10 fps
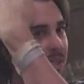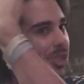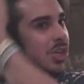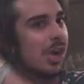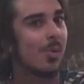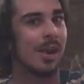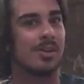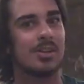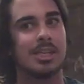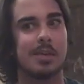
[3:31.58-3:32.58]
each show where I
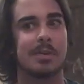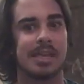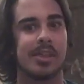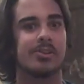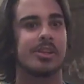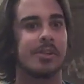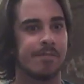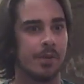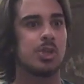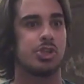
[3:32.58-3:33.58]
couldn't keep it together. And in the
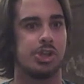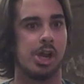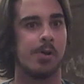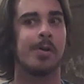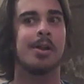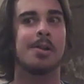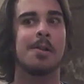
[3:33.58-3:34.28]
first show,